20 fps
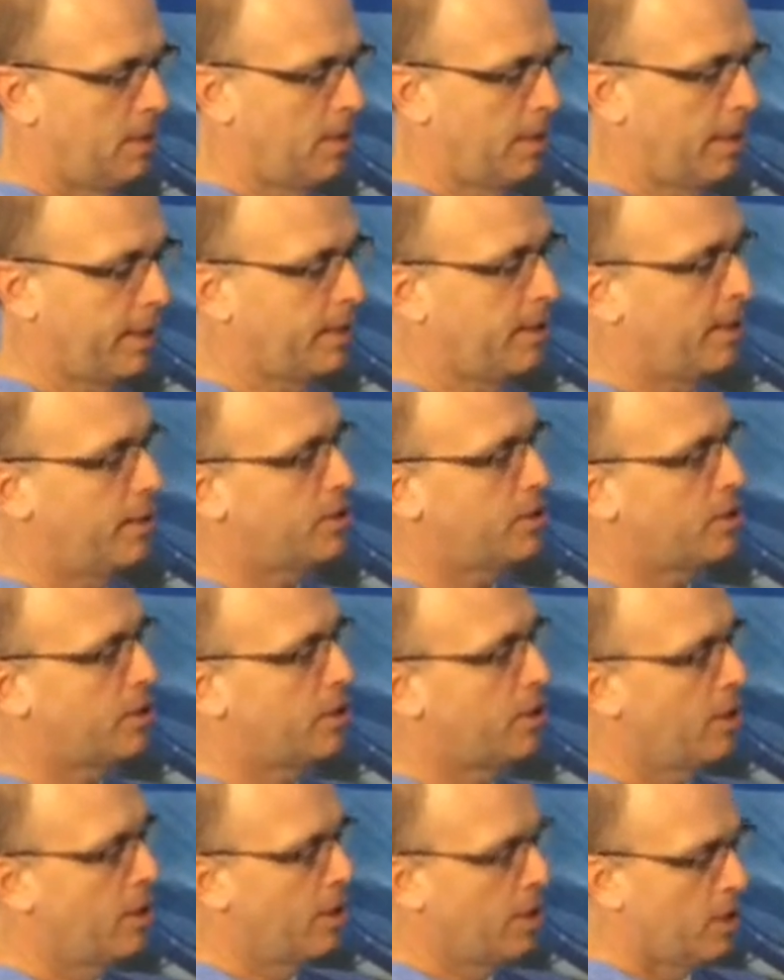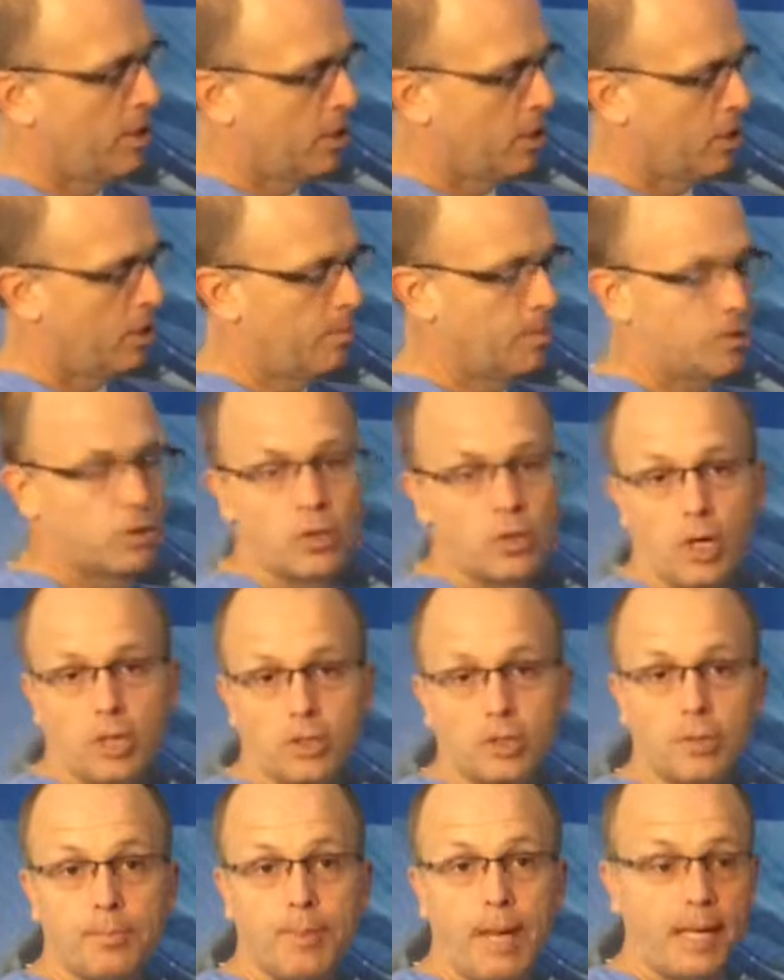like this. You
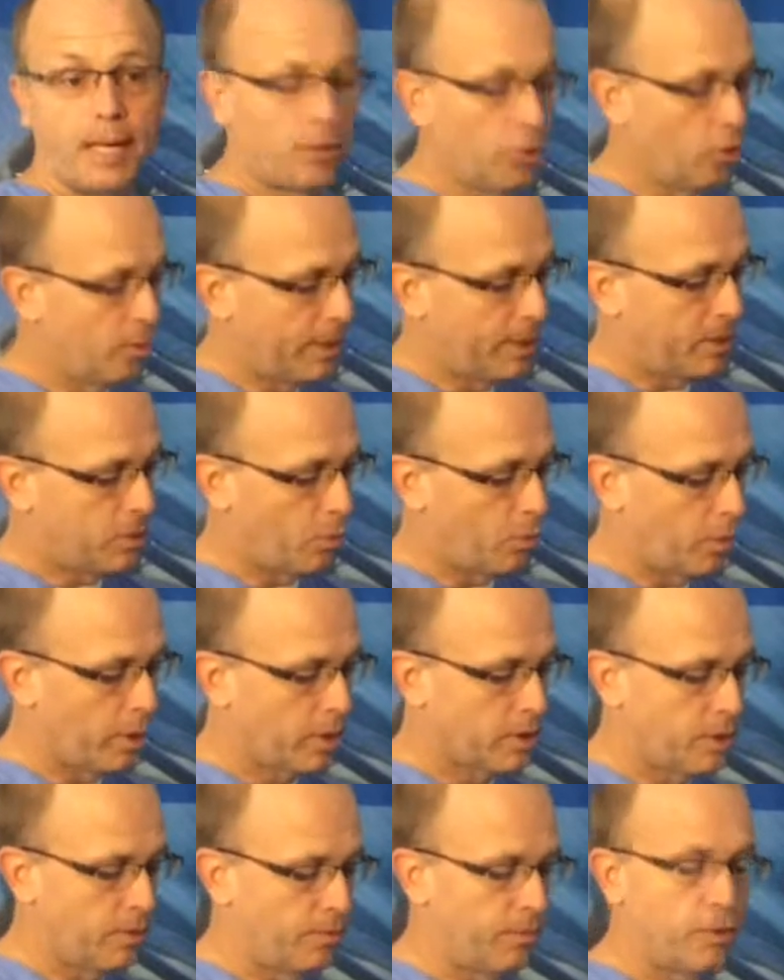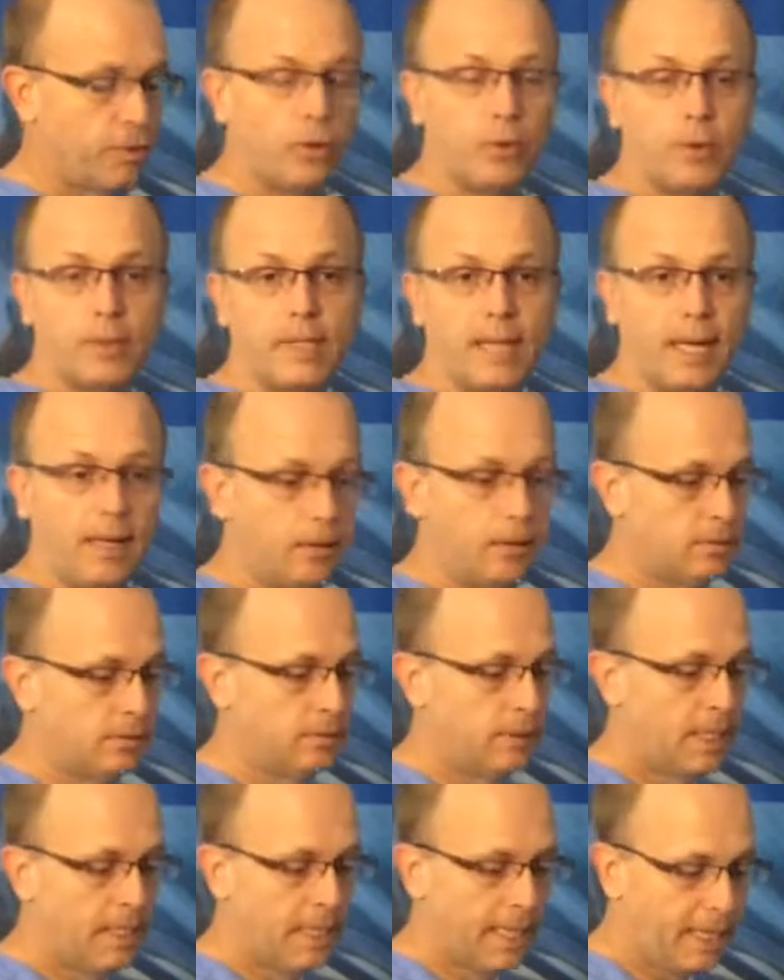massage the bag a little bit to work some fluid down
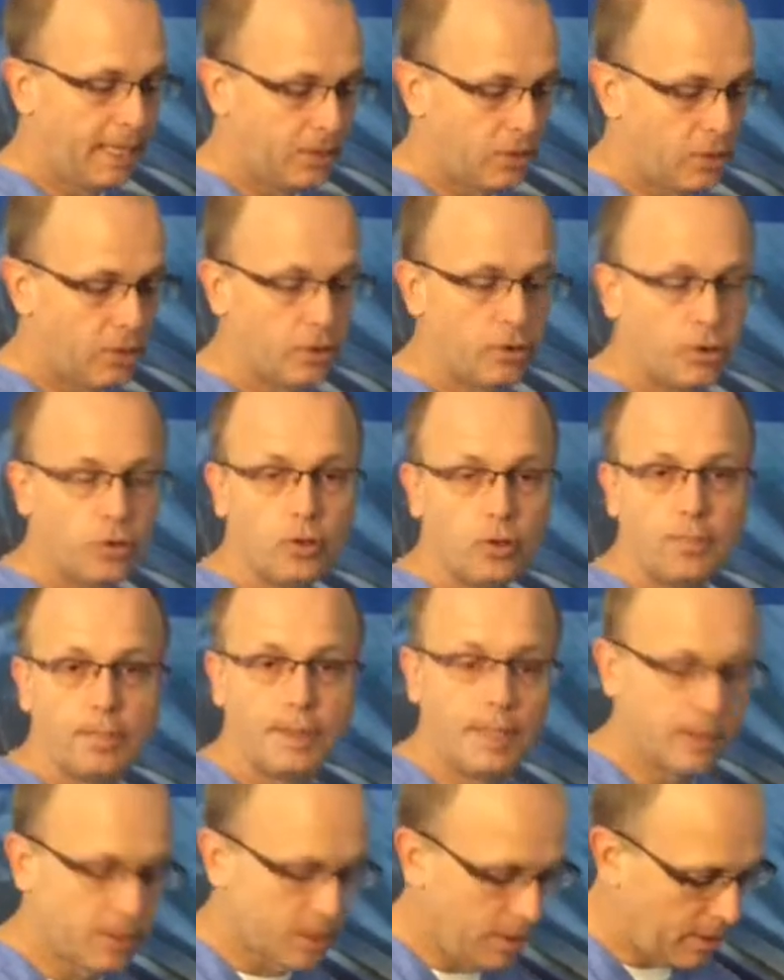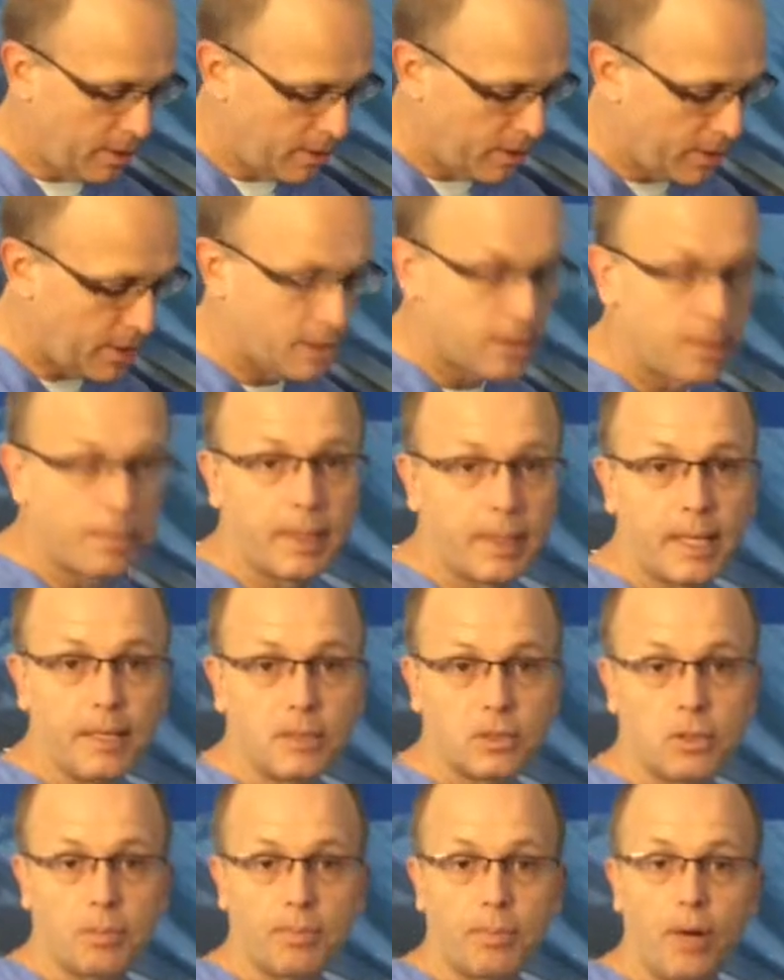into the tube piece, and the system
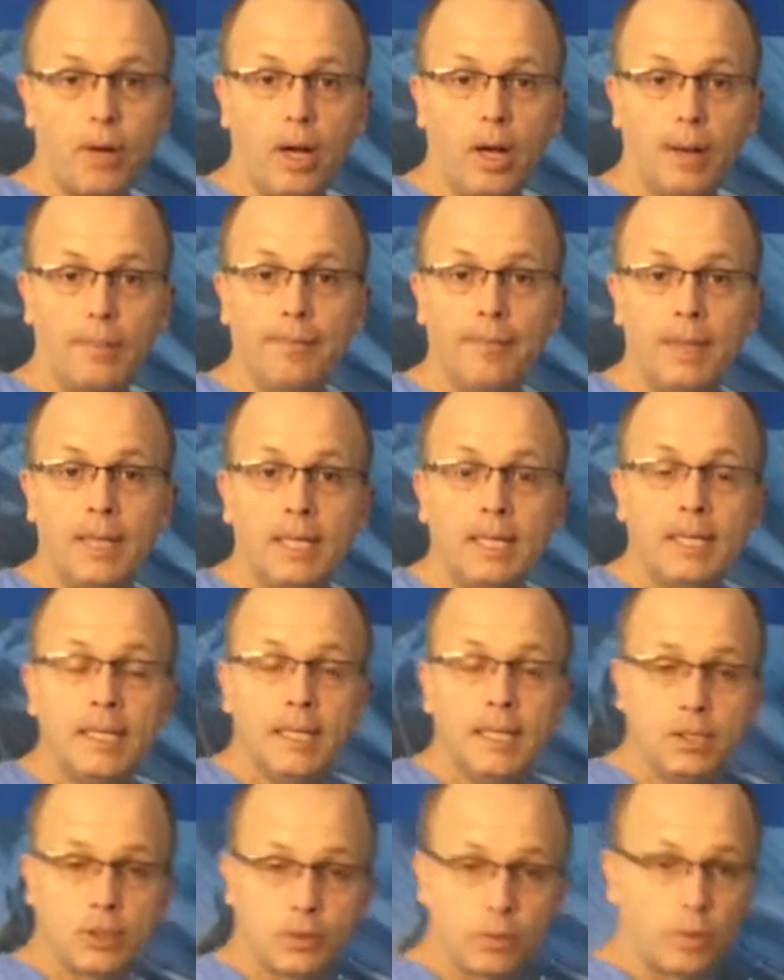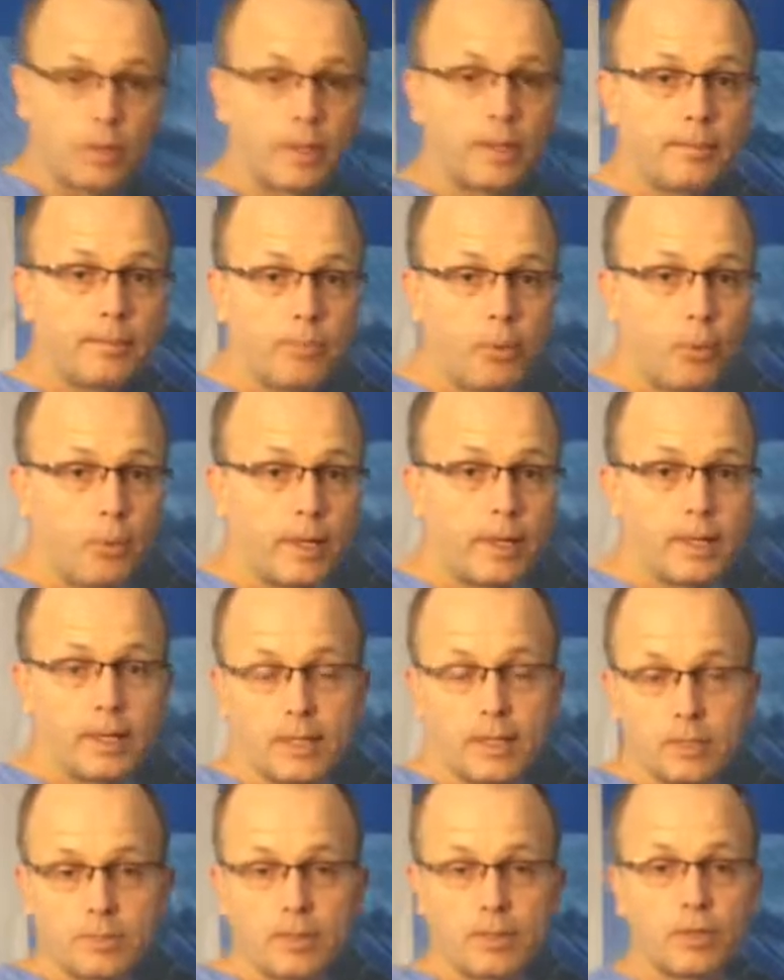begins to prime. It's really important,
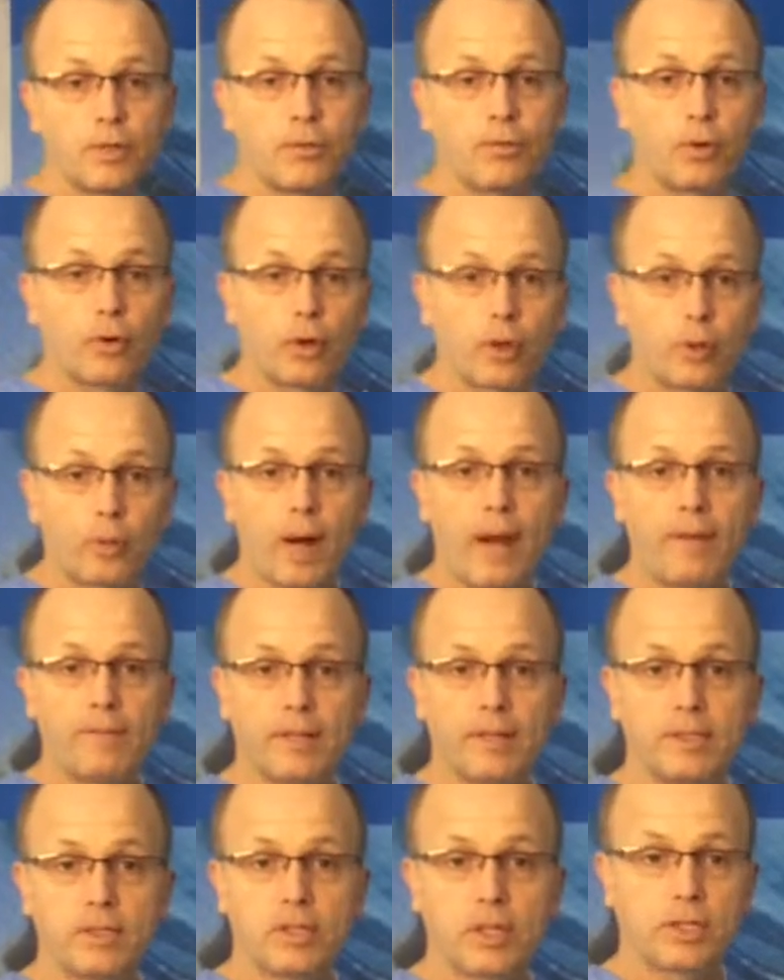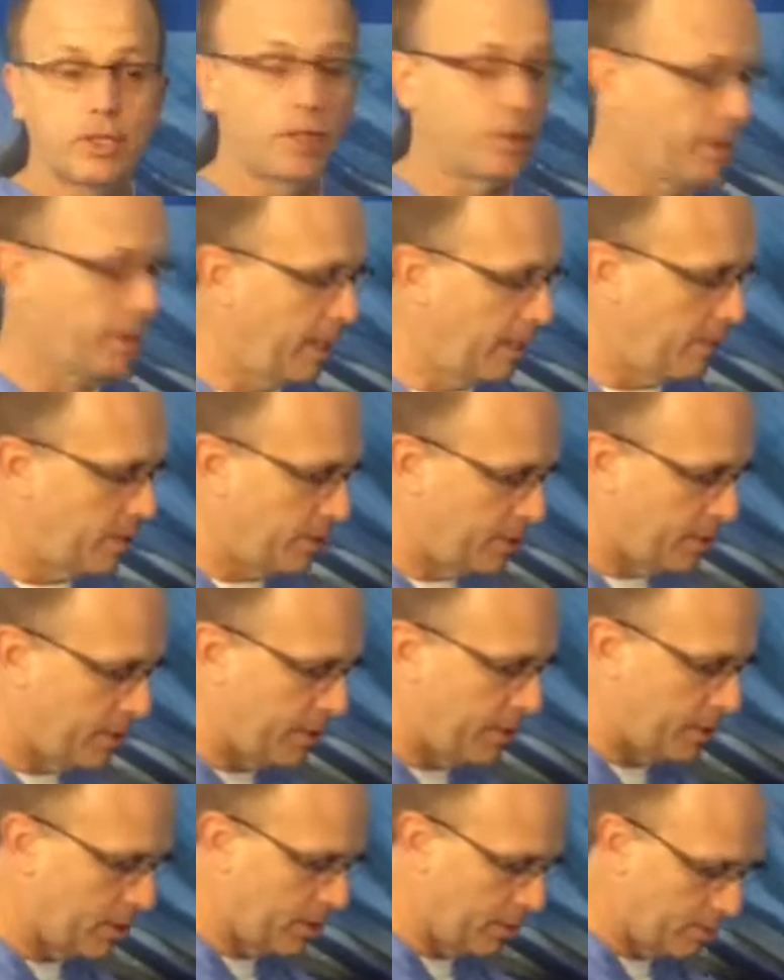especially for gravity suction irrigation
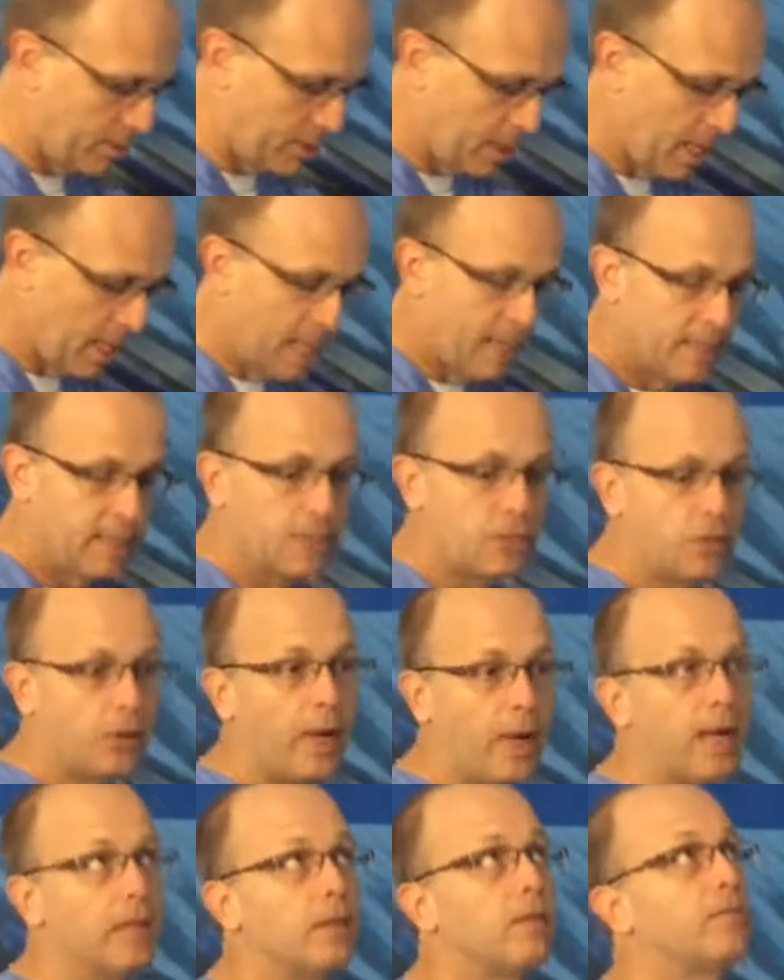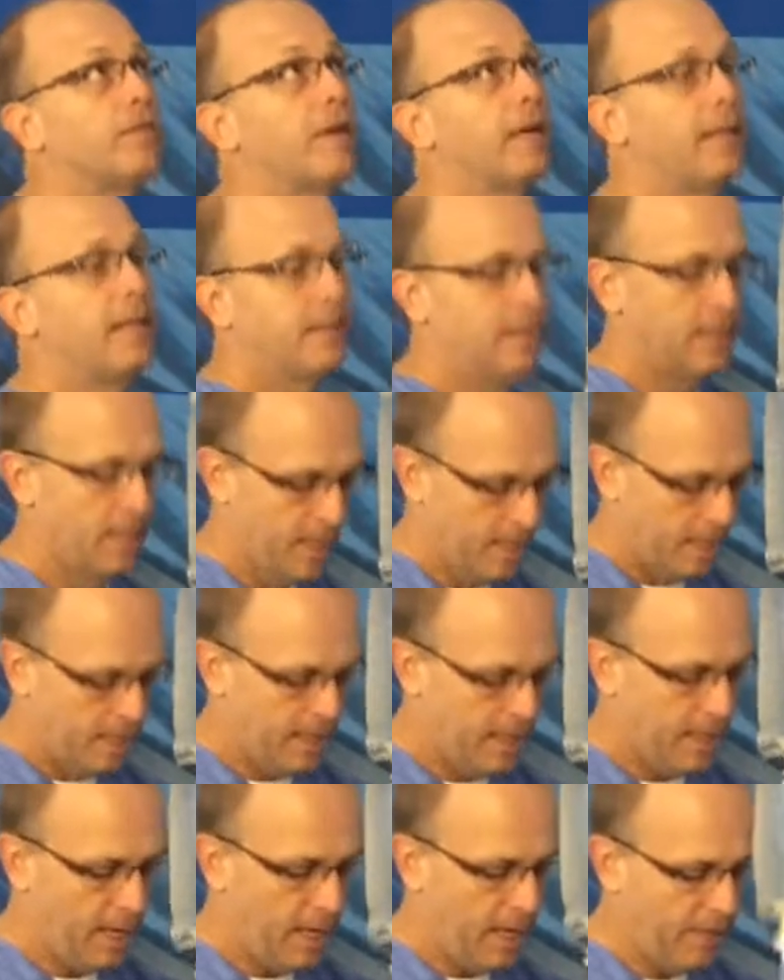systems, that you elevate
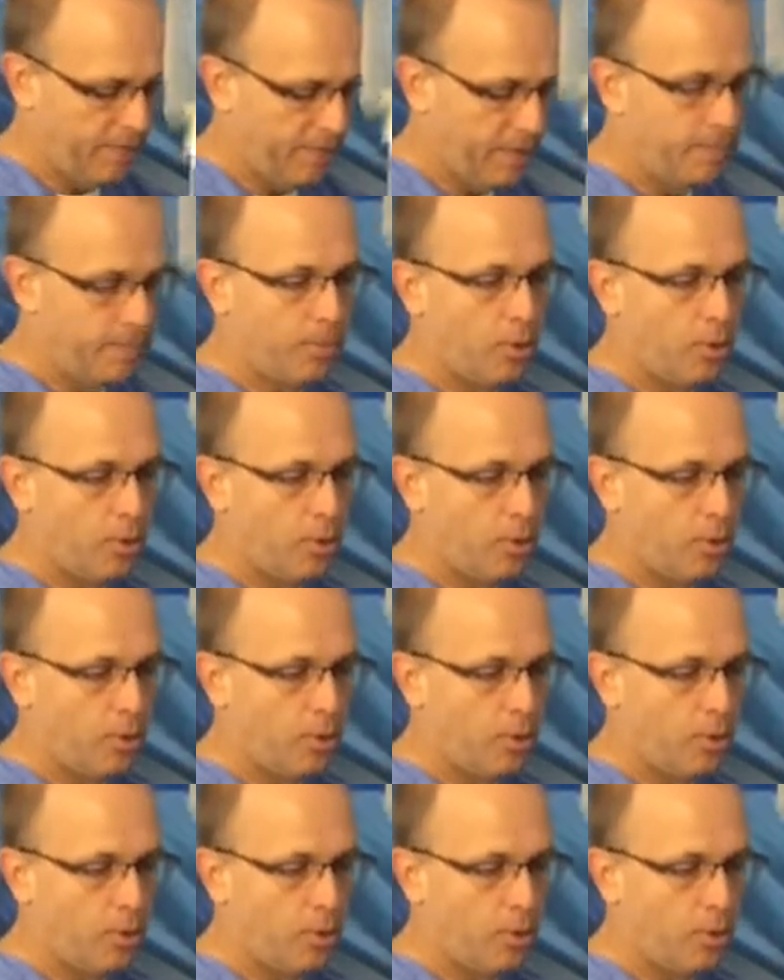the IV